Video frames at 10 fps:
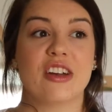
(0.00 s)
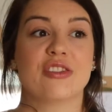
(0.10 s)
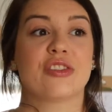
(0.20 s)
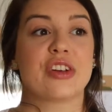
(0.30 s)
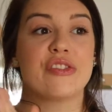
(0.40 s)

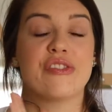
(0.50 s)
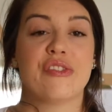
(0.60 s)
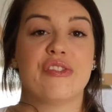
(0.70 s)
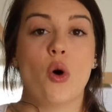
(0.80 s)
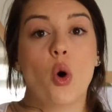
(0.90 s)
every
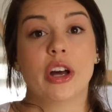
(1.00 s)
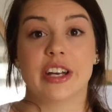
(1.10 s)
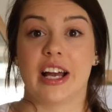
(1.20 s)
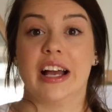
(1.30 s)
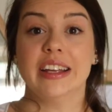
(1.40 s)

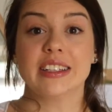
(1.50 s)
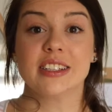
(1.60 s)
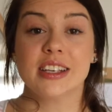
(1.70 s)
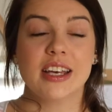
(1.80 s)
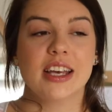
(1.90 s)
fortnight